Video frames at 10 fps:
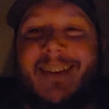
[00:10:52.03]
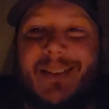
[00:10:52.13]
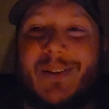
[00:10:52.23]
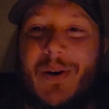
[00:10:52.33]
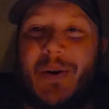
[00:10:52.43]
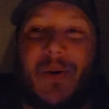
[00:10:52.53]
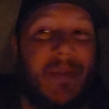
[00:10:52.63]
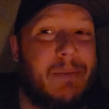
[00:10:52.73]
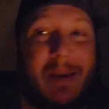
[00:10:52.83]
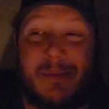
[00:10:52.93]
So
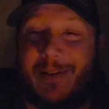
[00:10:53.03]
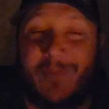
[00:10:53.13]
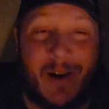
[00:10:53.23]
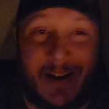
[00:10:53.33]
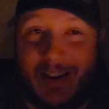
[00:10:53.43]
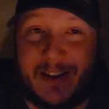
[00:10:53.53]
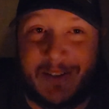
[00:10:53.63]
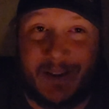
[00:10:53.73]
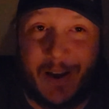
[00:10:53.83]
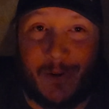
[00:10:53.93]
the baby's fine, he
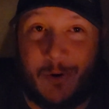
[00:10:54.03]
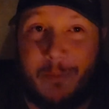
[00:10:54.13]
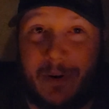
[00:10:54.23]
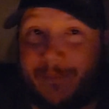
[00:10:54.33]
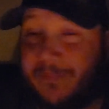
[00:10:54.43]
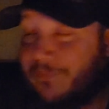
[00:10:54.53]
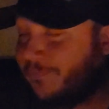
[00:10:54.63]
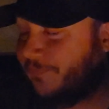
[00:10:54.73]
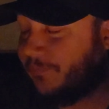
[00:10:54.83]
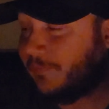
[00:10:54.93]
doesn't cut her
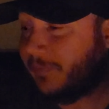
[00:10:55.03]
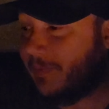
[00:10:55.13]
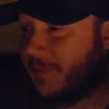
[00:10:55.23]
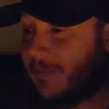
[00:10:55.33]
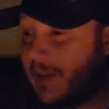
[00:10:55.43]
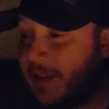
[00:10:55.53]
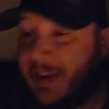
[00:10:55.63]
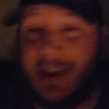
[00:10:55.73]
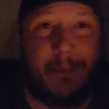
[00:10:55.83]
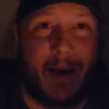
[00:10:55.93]
open.
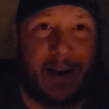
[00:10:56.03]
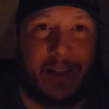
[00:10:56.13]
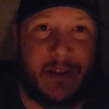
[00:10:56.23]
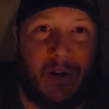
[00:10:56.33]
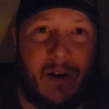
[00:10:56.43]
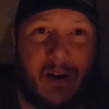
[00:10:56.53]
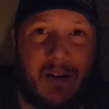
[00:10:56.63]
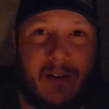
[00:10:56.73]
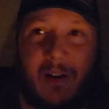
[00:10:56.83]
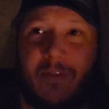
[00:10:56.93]
They get back in the
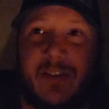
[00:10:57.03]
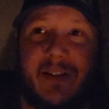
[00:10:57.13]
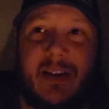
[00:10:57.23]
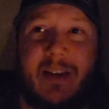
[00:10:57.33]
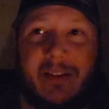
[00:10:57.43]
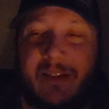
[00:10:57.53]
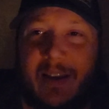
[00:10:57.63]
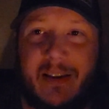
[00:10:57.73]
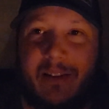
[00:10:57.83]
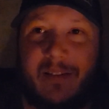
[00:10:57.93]
car. Obviously he's
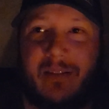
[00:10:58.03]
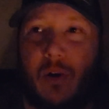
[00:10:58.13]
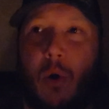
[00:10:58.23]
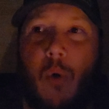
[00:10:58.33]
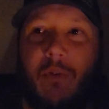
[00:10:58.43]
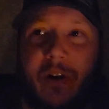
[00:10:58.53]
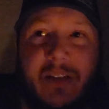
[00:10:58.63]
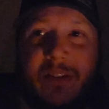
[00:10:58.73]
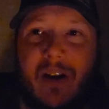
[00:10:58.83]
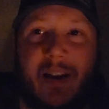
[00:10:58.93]
like over it.
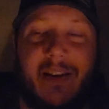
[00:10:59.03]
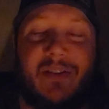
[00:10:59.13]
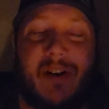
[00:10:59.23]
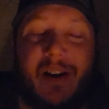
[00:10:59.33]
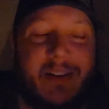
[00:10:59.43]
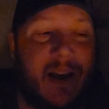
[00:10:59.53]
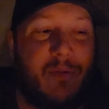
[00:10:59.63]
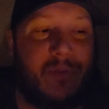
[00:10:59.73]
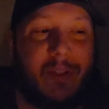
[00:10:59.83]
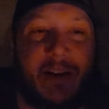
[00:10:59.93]
He's not
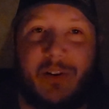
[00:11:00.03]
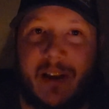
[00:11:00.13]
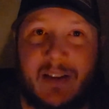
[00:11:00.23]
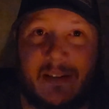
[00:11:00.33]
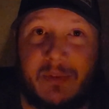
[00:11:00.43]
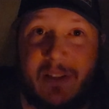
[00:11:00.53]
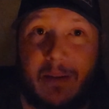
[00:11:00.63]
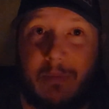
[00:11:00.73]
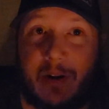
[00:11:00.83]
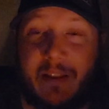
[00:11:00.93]
down for letting her get some
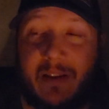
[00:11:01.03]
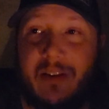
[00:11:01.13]
sleep or anything.